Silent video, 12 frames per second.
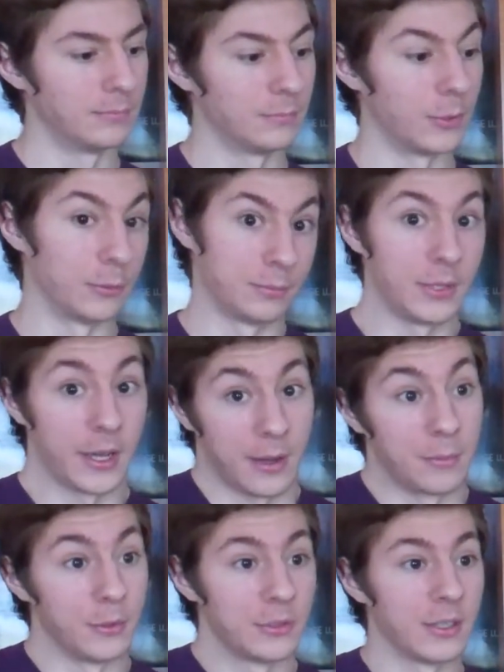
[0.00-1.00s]
well, yeah,
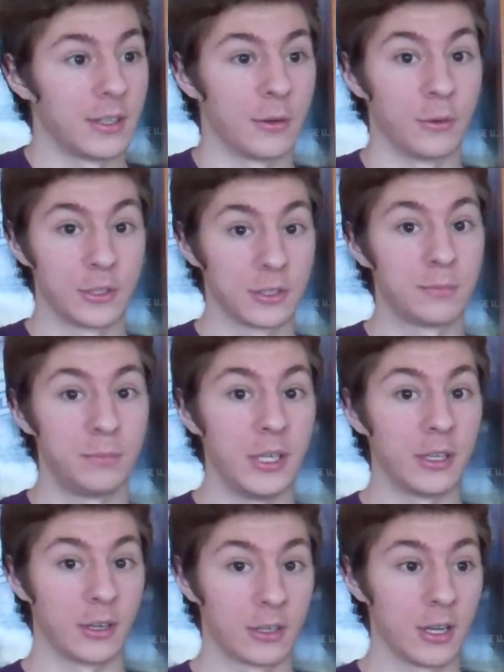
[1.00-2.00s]
mostly that, or just
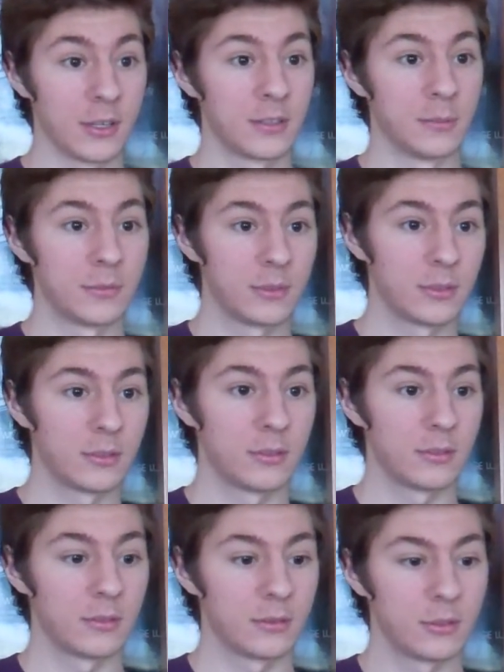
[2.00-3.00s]
being unaccustomed
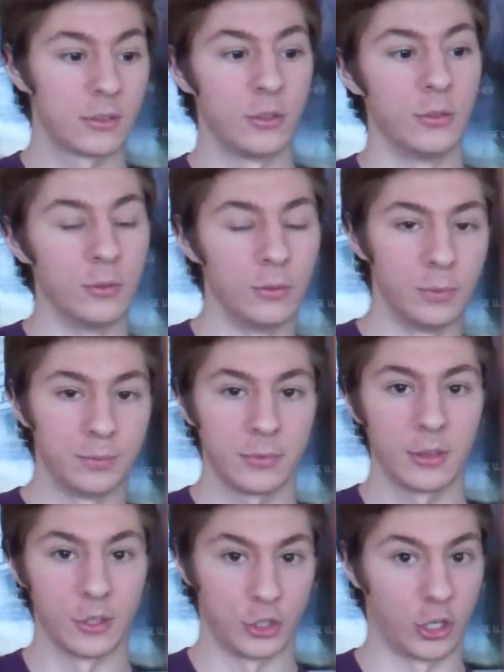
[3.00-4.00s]
to
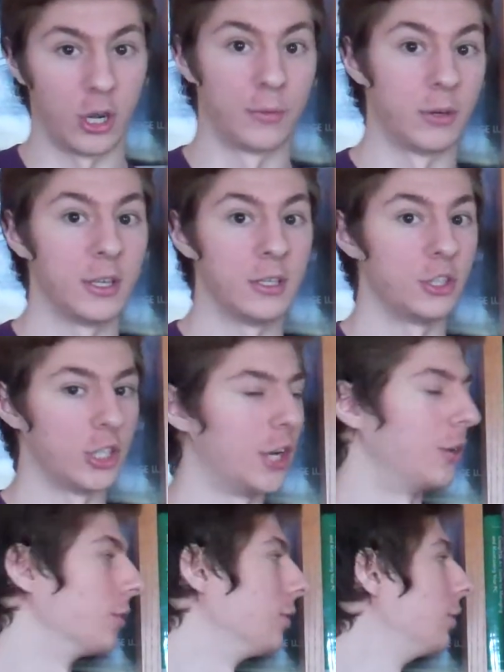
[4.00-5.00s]
the genre in
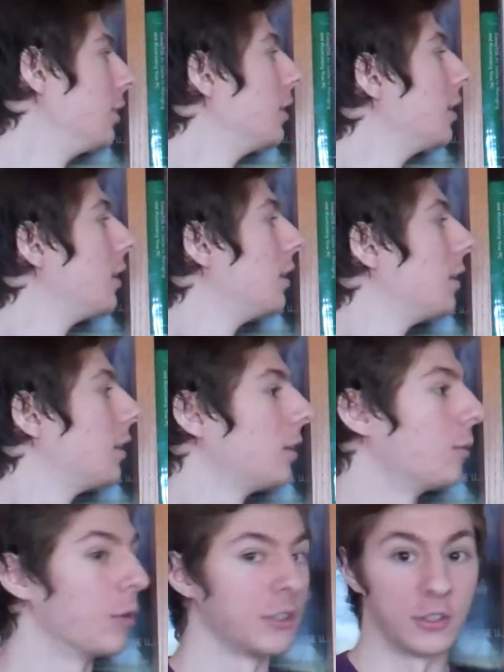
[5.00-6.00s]
general,
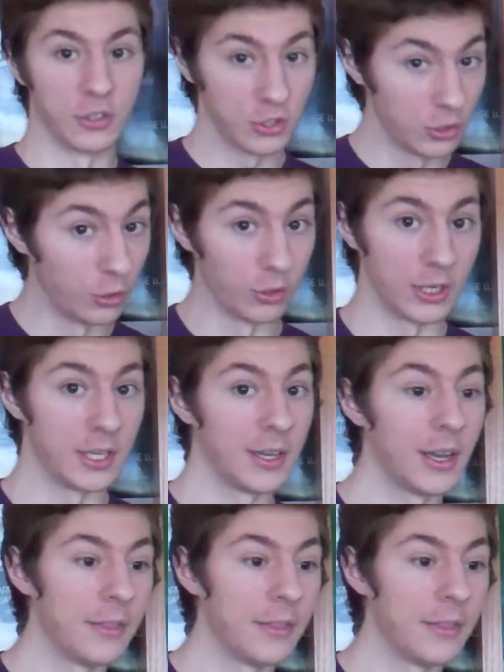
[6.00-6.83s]
was the story.